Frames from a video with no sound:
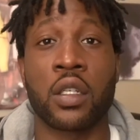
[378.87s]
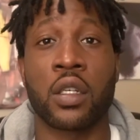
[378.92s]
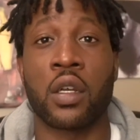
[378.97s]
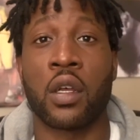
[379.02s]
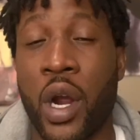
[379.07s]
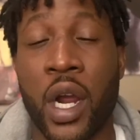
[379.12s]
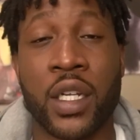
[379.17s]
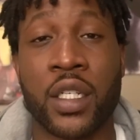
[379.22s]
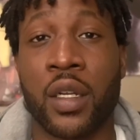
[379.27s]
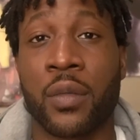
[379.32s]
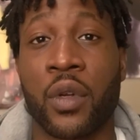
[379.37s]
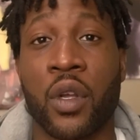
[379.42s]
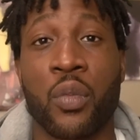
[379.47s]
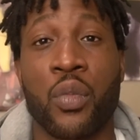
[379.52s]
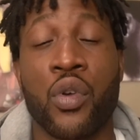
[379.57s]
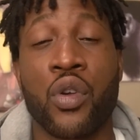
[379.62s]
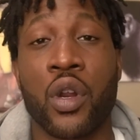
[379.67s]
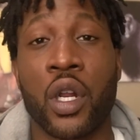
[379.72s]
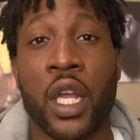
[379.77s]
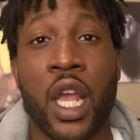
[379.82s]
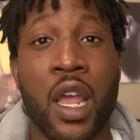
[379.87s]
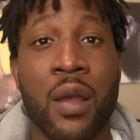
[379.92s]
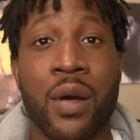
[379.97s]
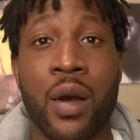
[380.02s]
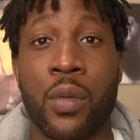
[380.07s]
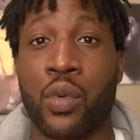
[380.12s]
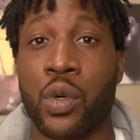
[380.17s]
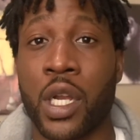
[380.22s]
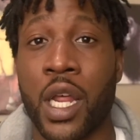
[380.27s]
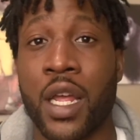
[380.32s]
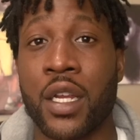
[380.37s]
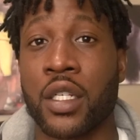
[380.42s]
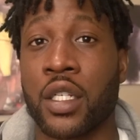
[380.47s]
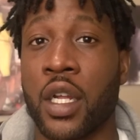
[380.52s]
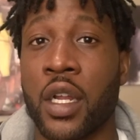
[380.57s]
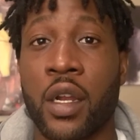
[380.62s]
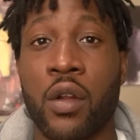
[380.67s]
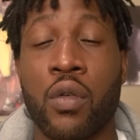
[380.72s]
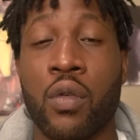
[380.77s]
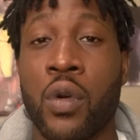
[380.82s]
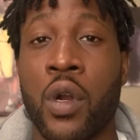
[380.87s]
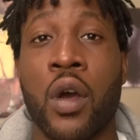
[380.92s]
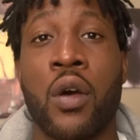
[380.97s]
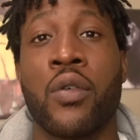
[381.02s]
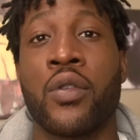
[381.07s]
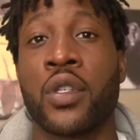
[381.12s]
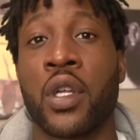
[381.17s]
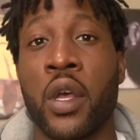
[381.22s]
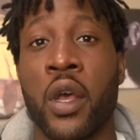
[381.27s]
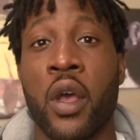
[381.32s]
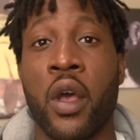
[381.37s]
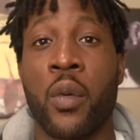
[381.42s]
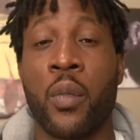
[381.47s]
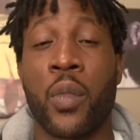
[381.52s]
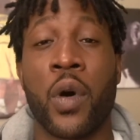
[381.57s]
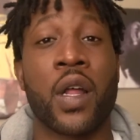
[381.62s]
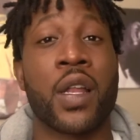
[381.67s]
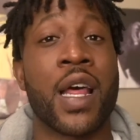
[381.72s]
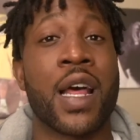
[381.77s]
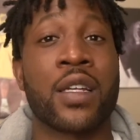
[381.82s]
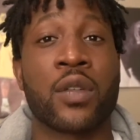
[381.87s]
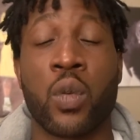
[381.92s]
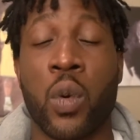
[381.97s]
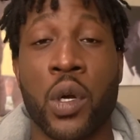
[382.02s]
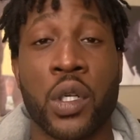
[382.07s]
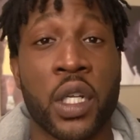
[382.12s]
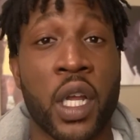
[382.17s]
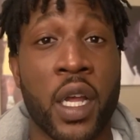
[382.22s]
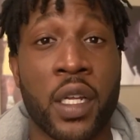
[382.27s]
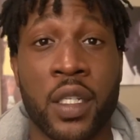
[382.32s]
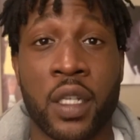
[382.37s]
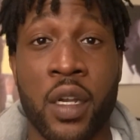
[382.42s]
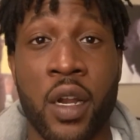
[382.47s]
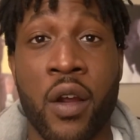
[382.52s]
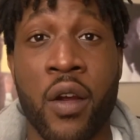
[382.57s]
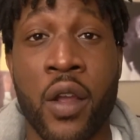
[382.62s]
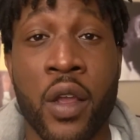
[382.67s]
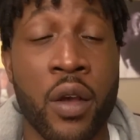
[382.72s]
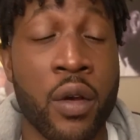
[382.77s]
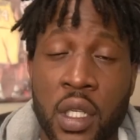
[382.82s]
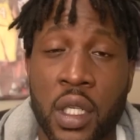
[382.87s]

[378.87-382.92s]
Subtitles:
Probably some computer came up with that shit, who knows, but that's worst case scenario.